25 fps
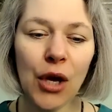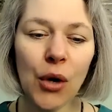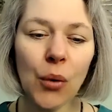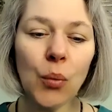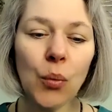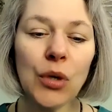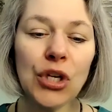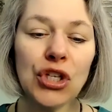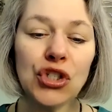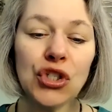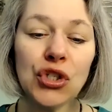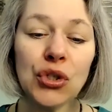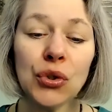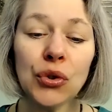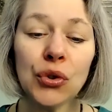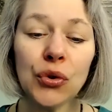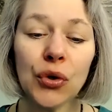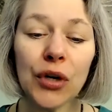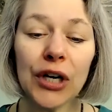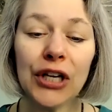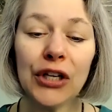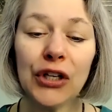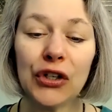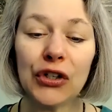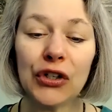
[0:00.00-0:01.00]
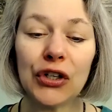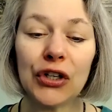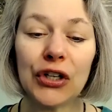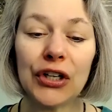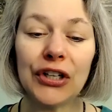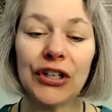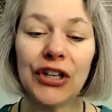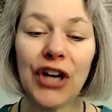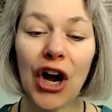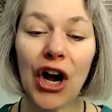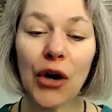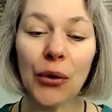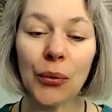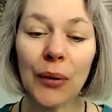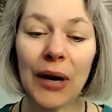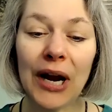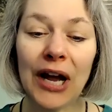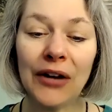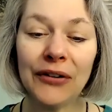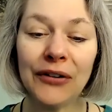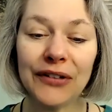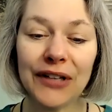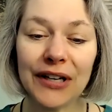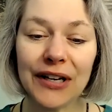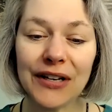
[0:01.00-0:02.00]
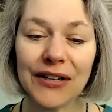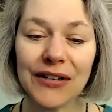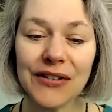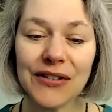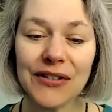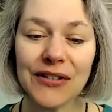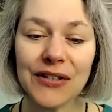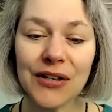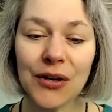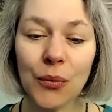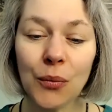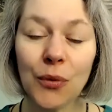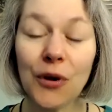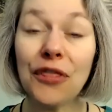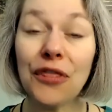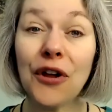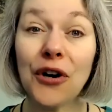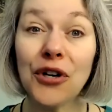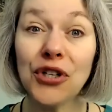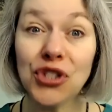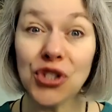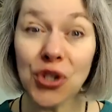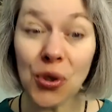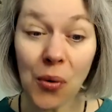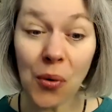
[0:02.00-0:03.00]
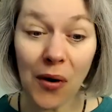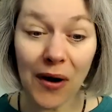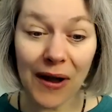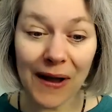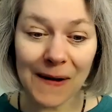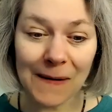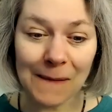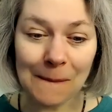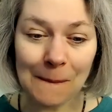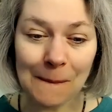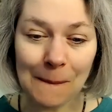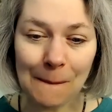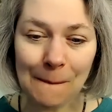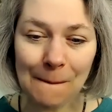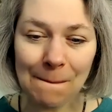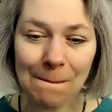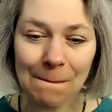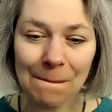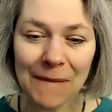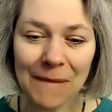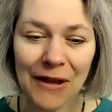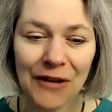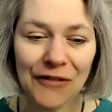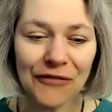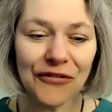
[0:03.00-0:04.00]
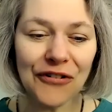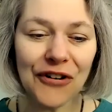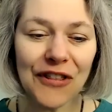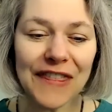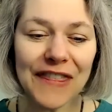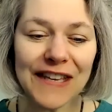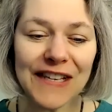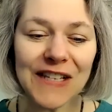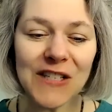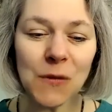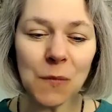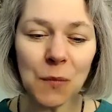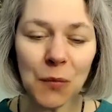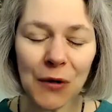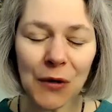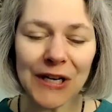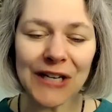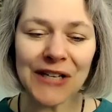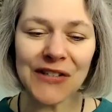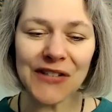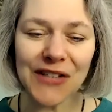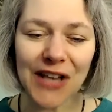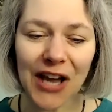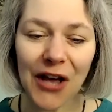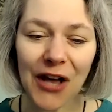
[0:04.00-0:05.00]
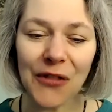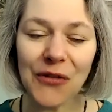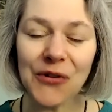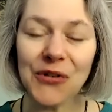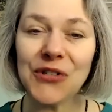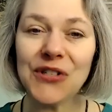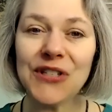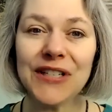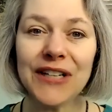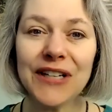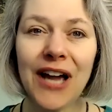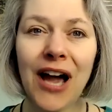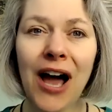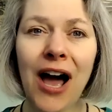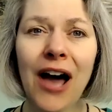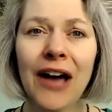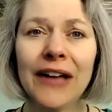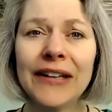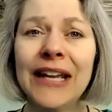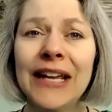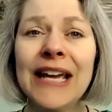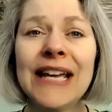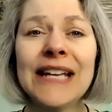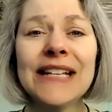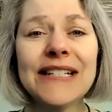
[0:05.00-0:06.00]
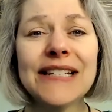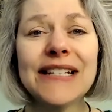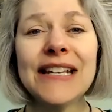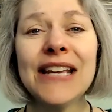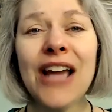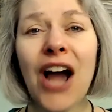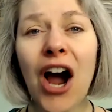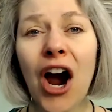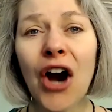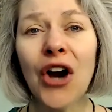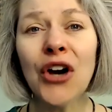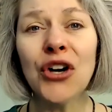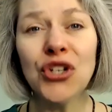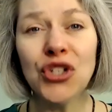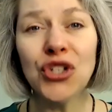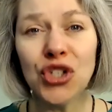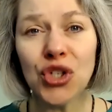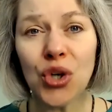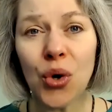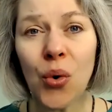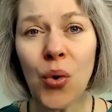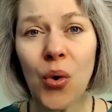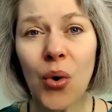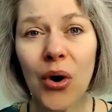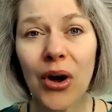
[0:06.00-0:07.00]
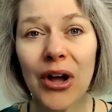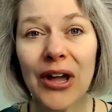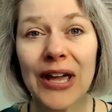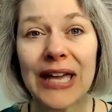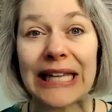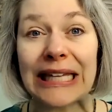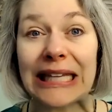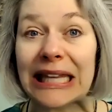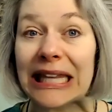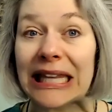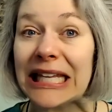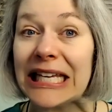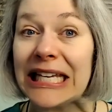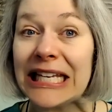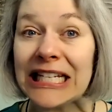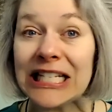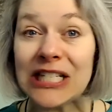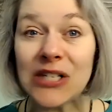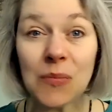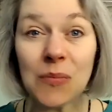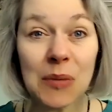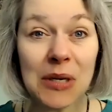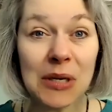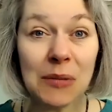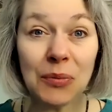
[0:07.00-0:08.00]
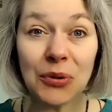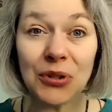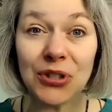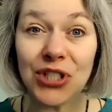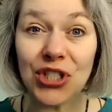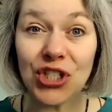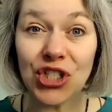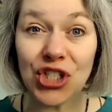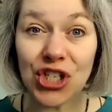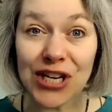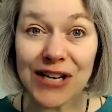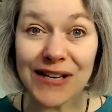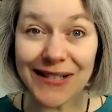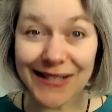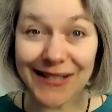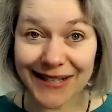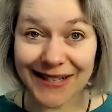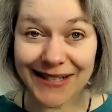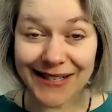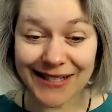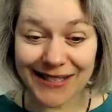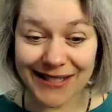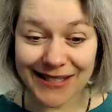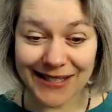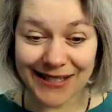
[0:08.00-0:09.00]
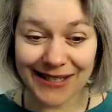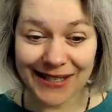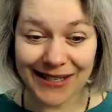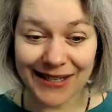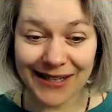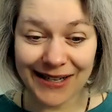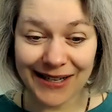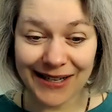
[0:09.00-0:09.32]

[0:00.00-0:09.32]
We do great good around us with our joy for this brings others to God. See, our joy leads people to Jesus.